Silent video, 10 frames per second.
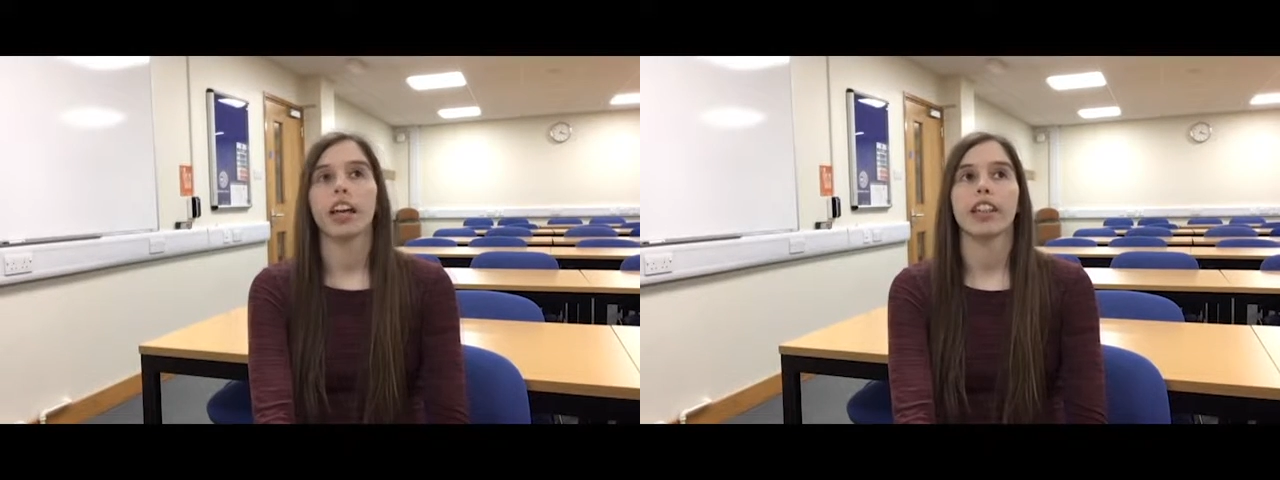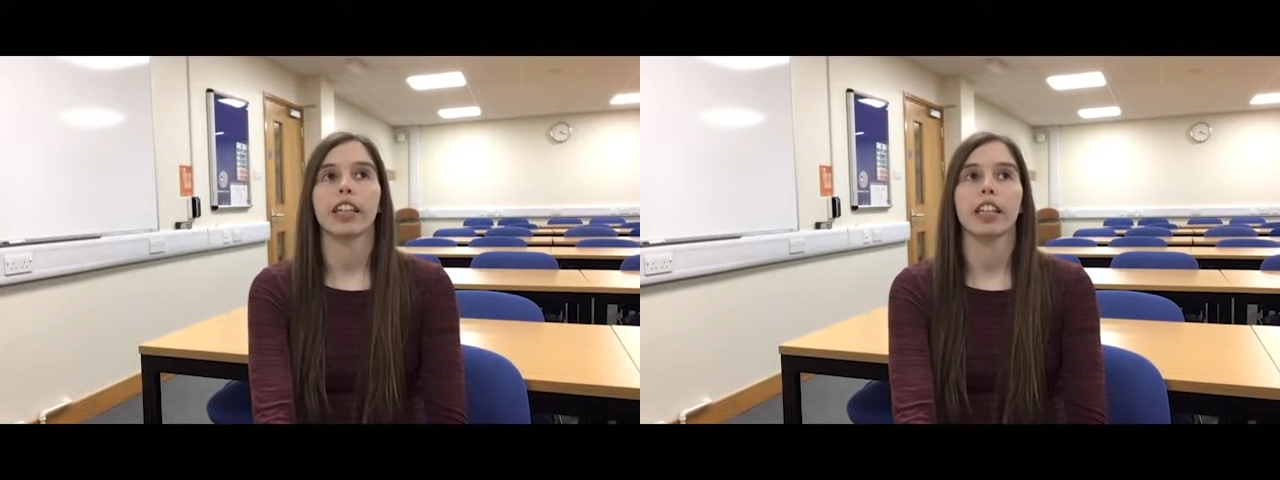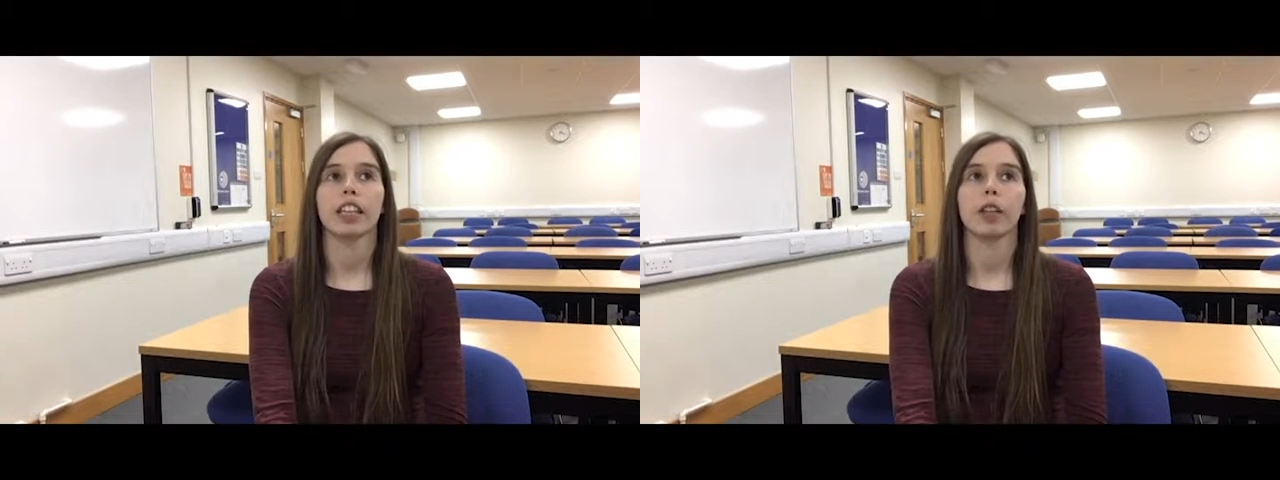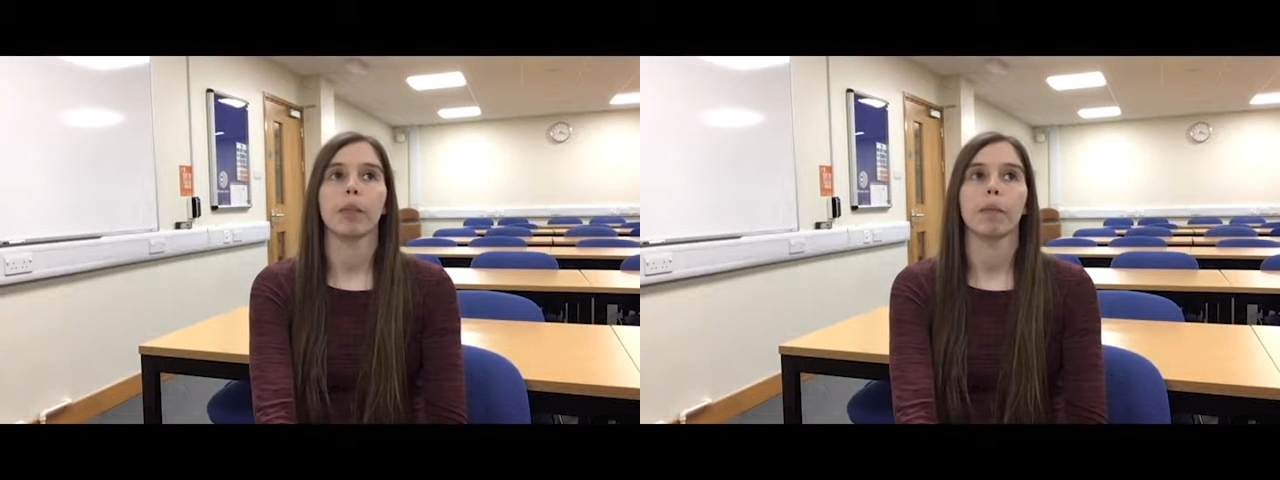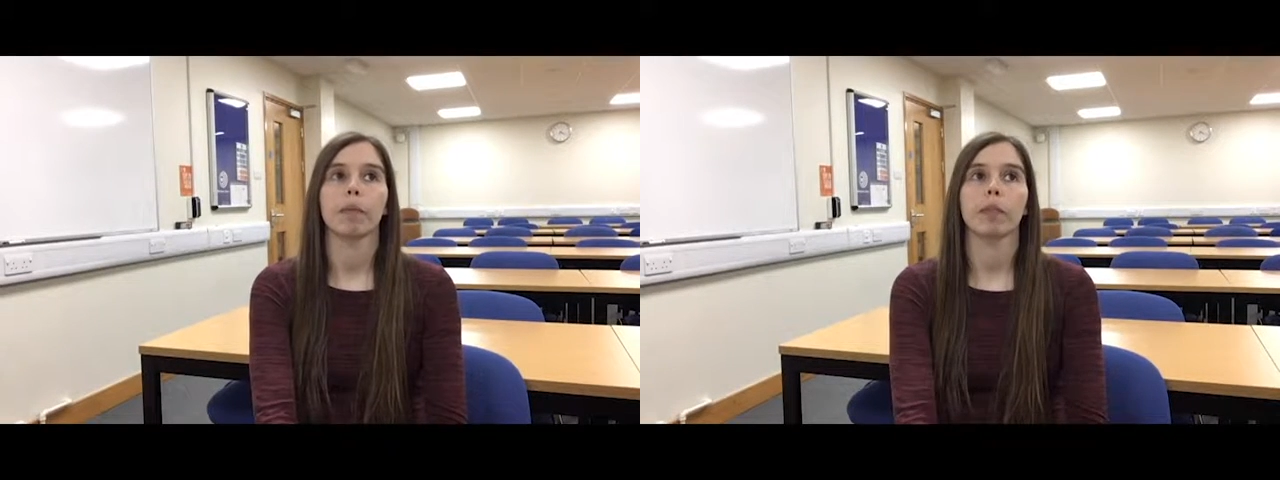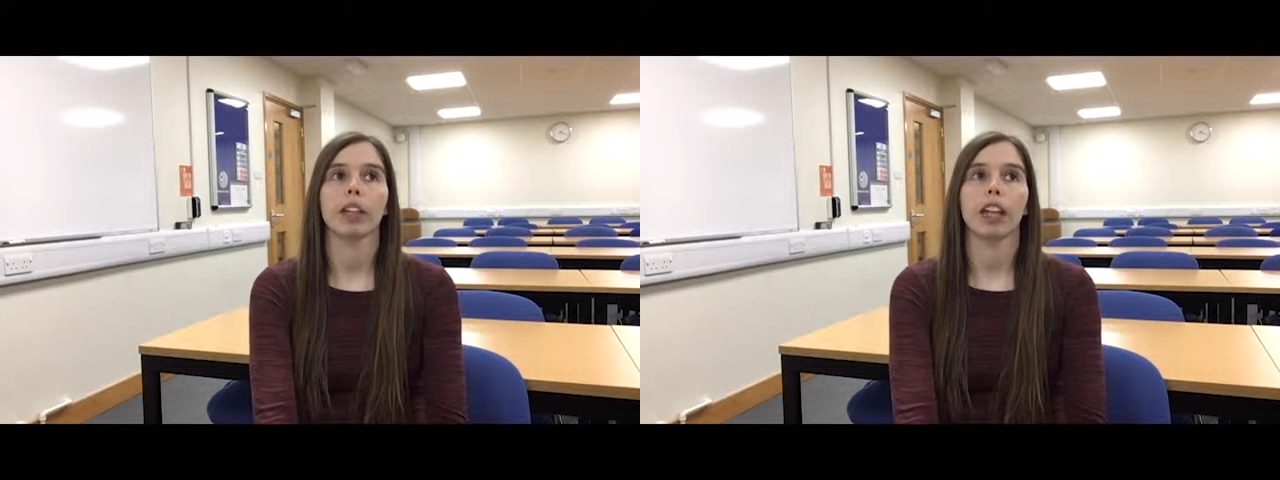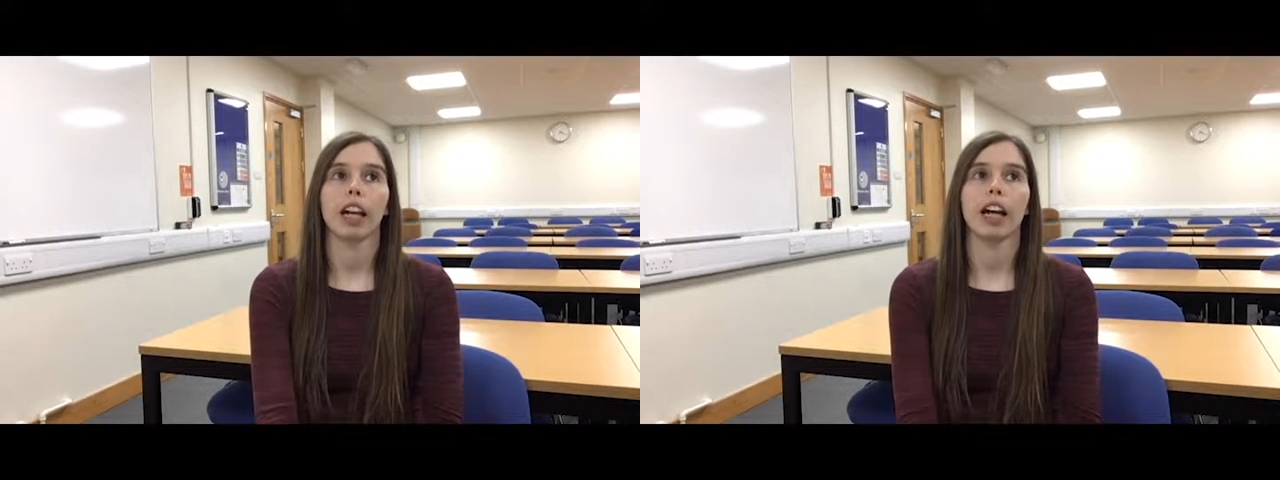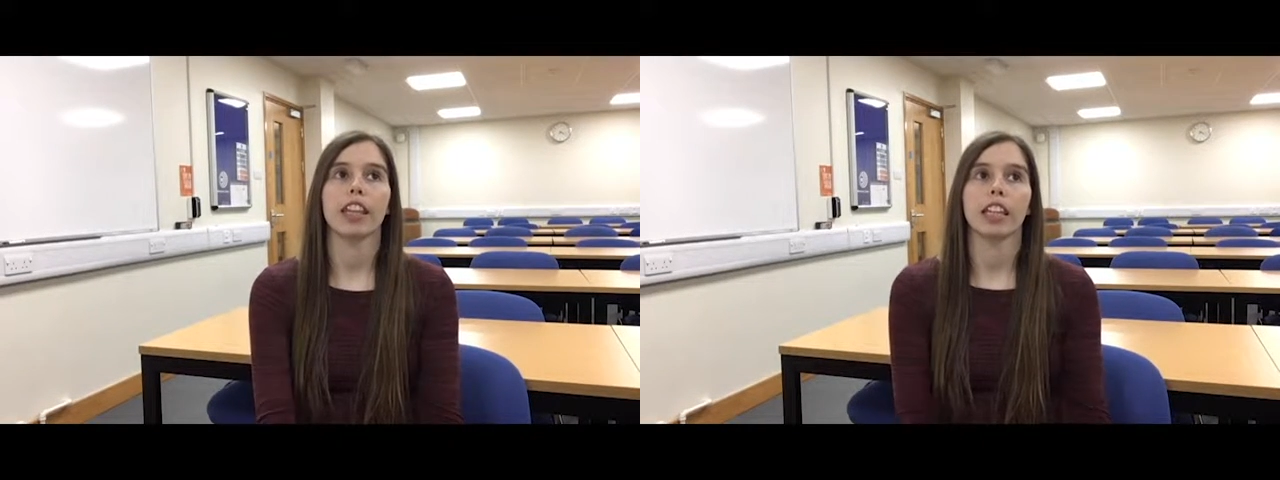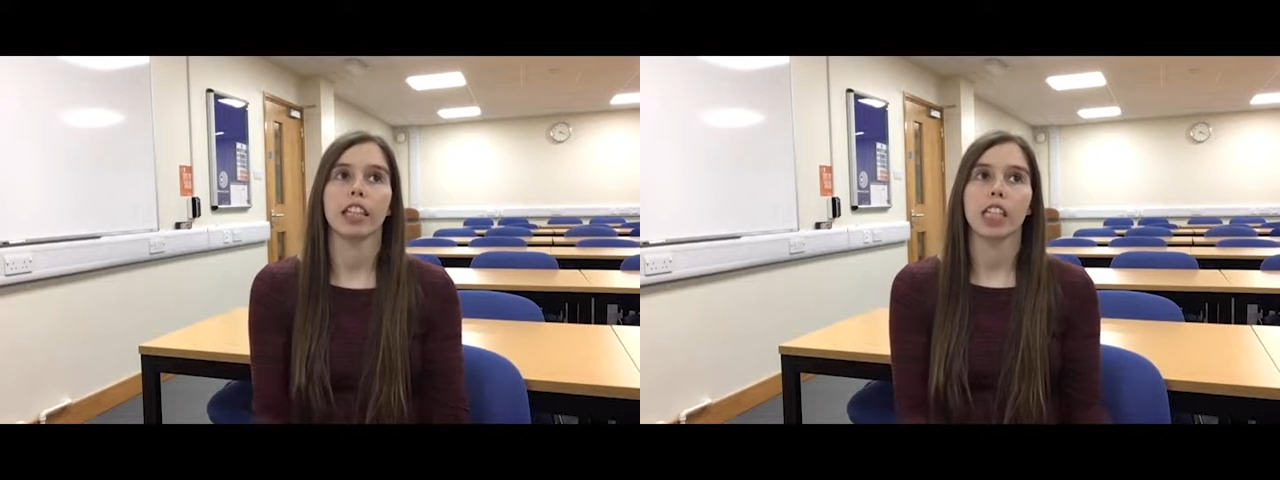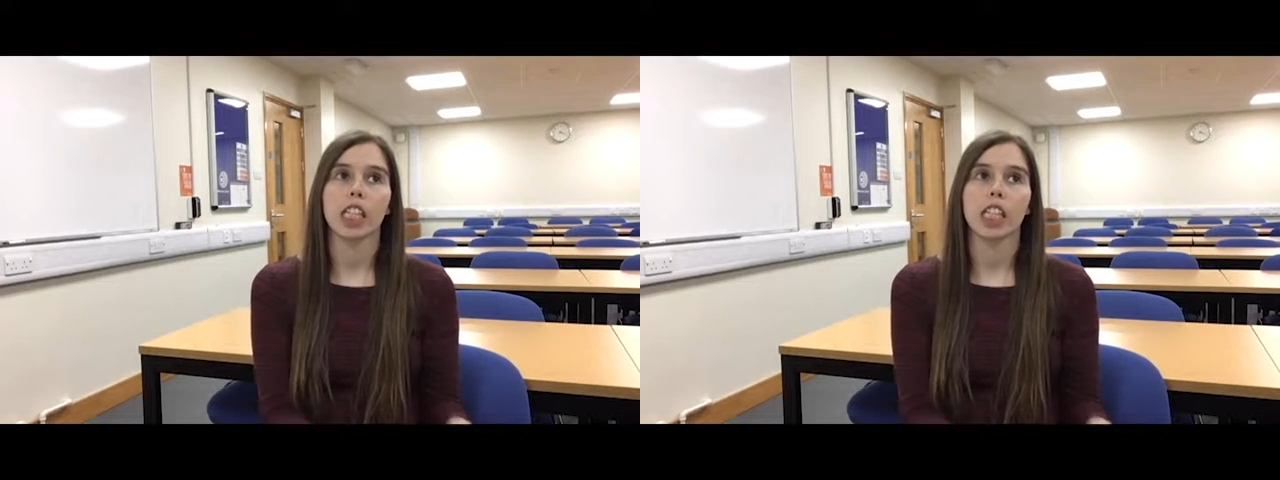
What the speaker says: I think that